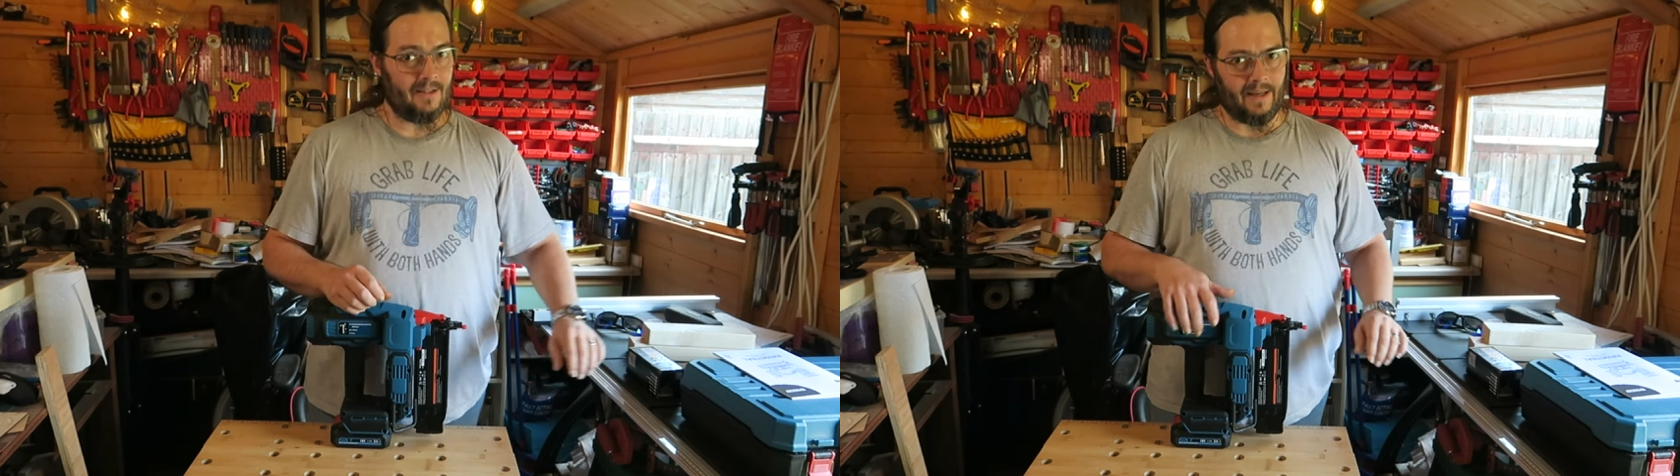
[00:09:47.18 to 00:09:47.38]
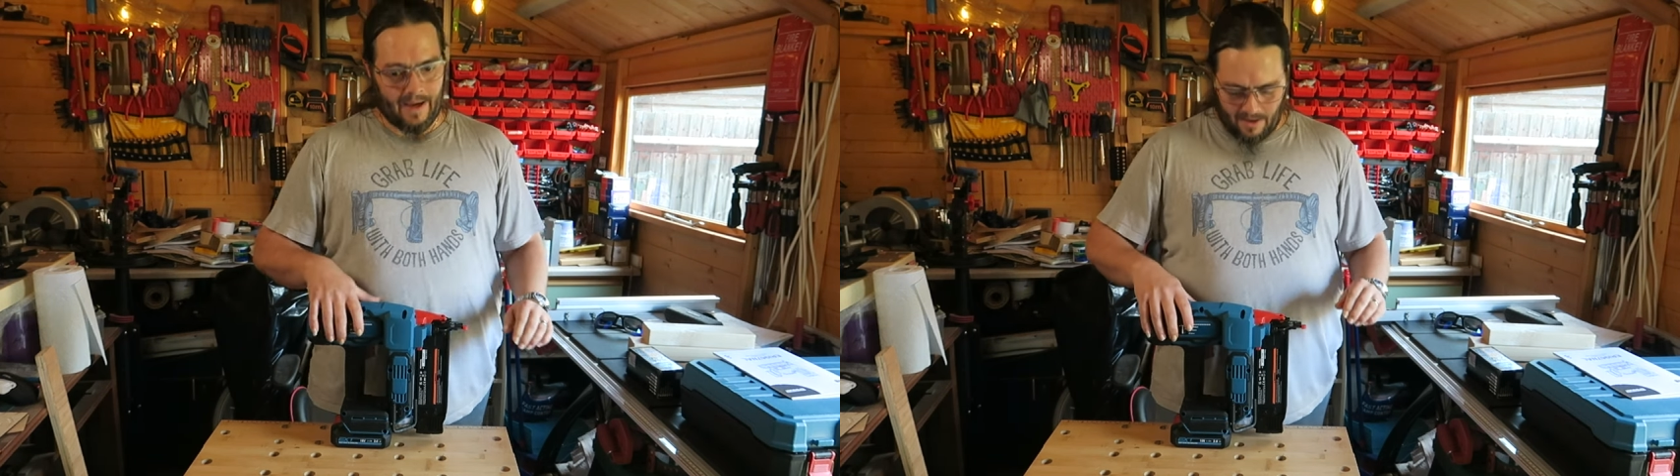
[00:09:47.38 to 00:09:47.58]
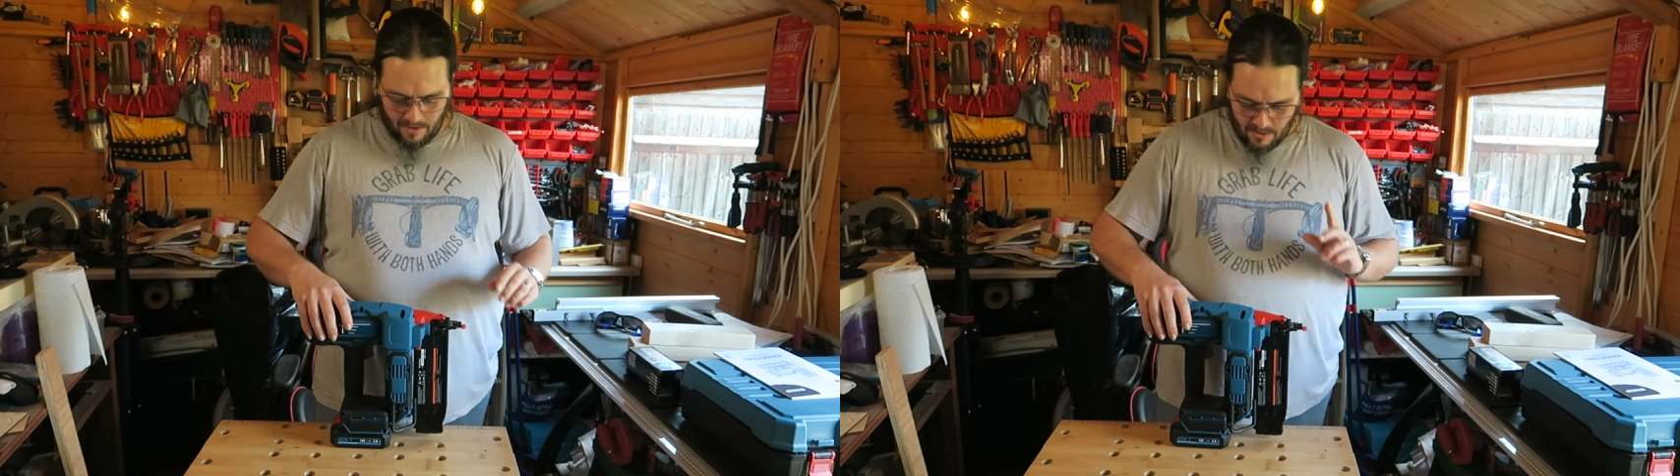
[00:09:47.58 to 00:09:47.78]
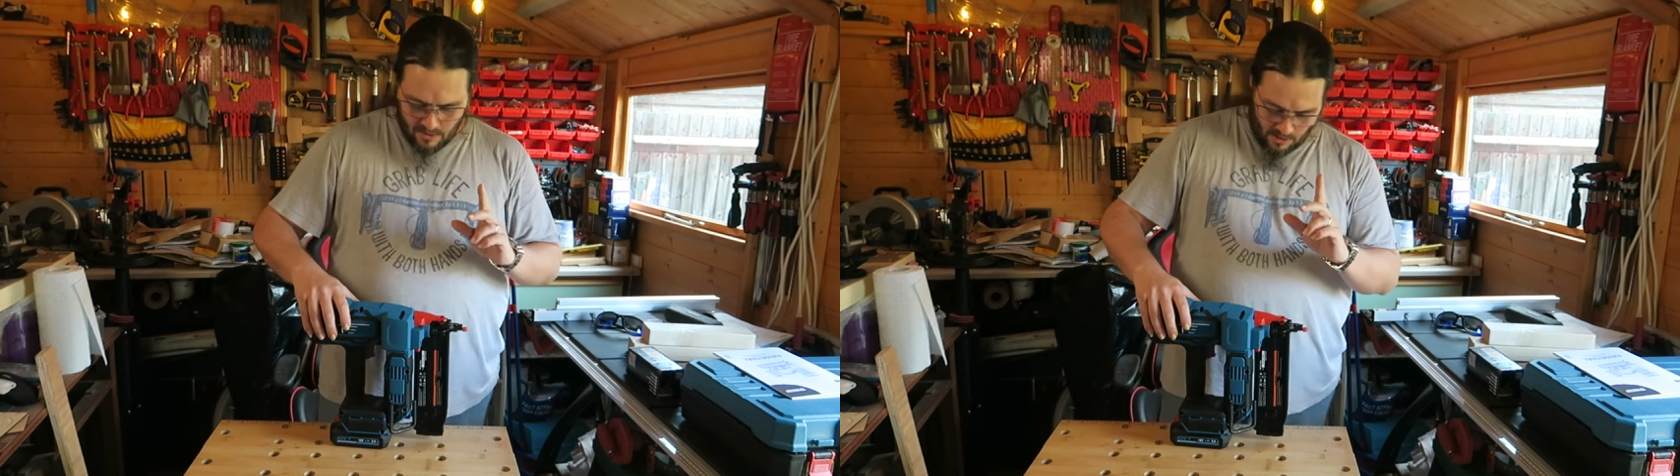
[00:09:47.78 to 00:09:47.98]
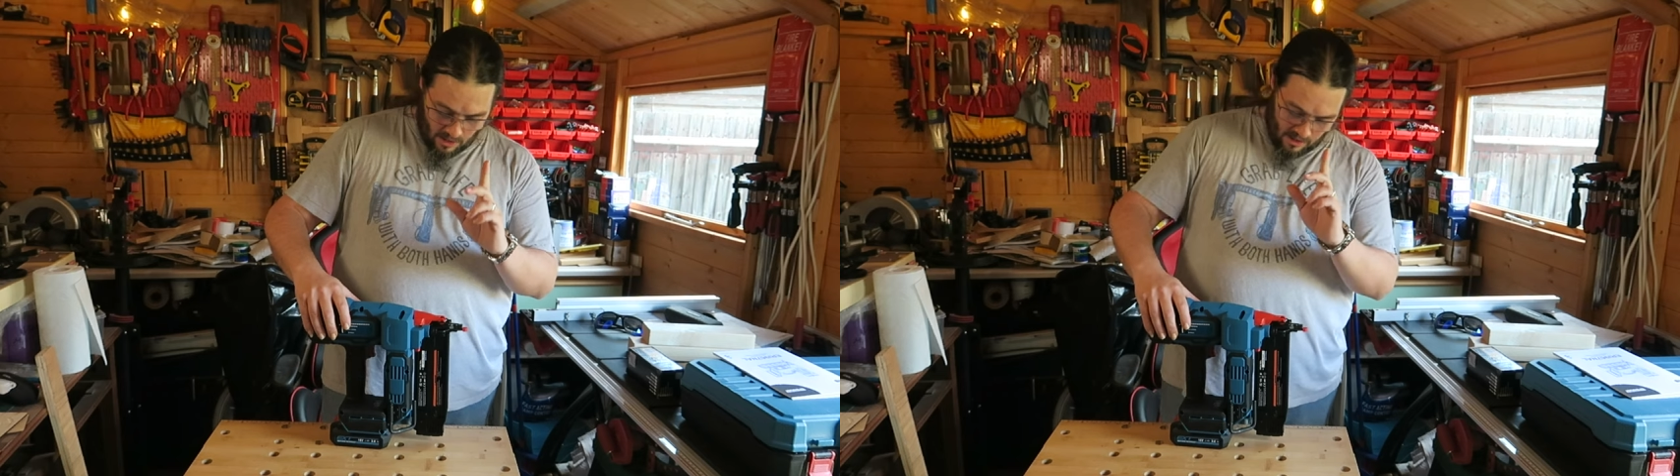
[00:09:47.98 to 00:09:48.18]
Yeah.
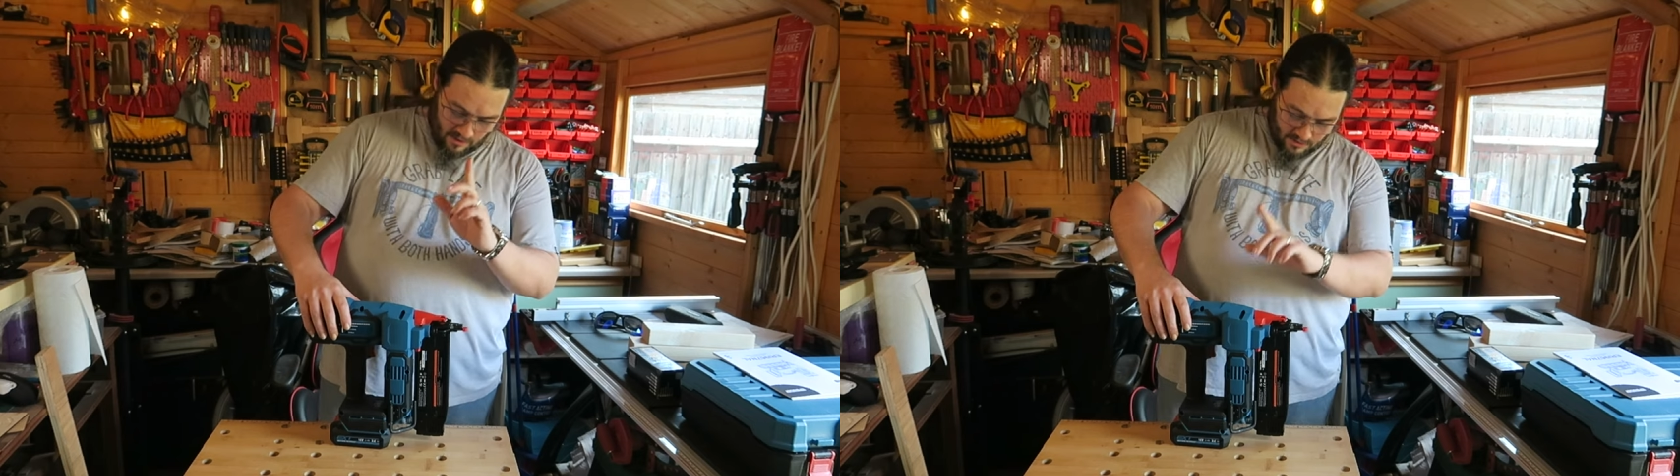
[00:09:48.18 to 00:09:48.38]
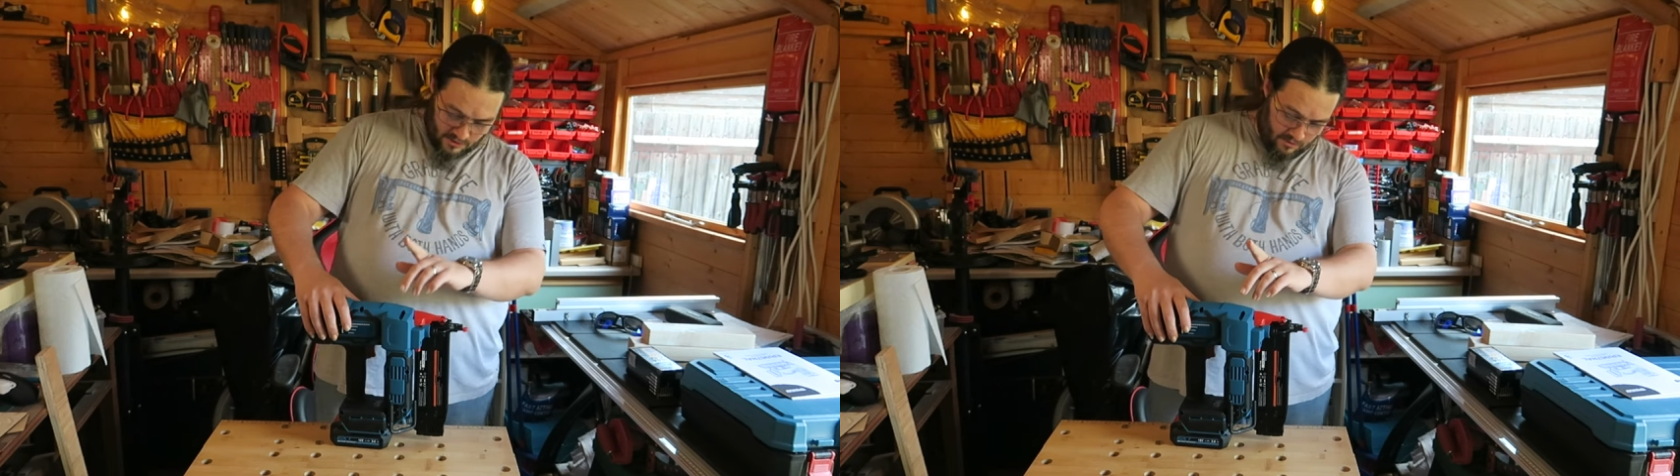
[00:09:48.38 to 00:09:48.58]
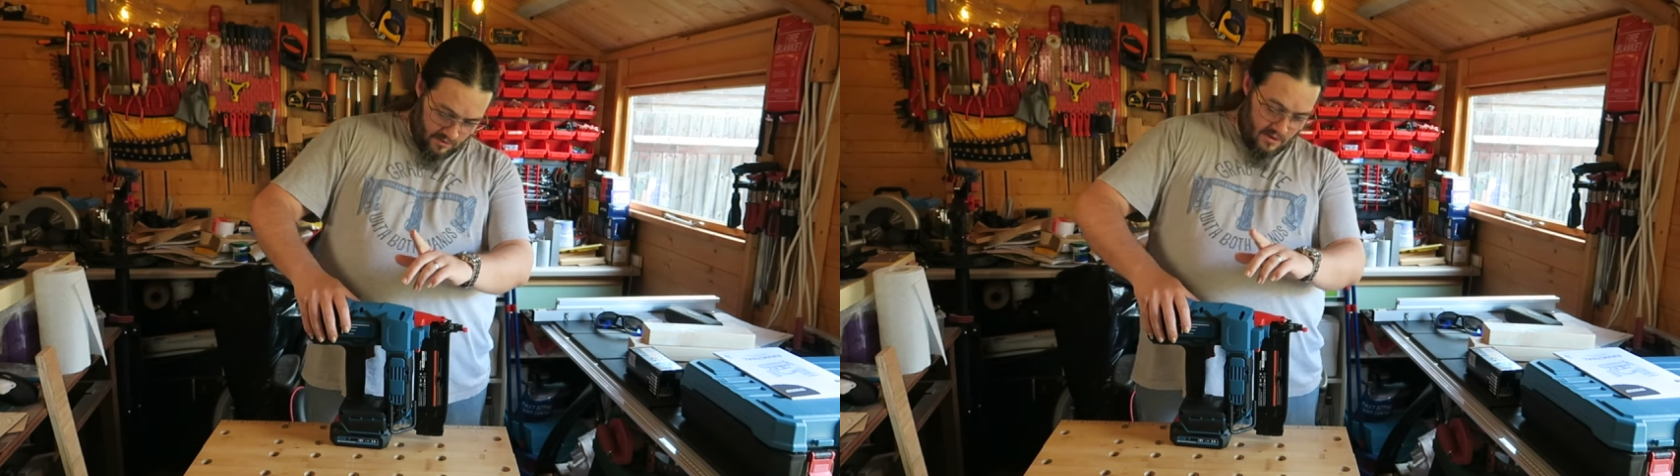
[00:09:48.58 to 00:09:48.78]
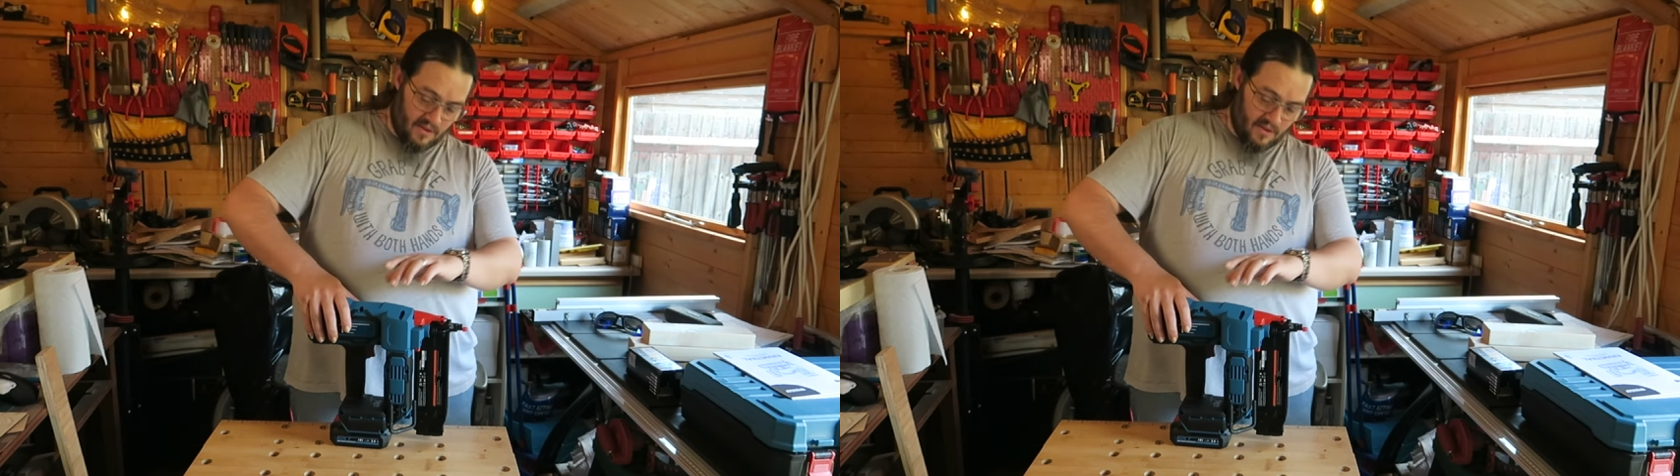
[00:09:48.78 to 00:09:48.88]
Ah, so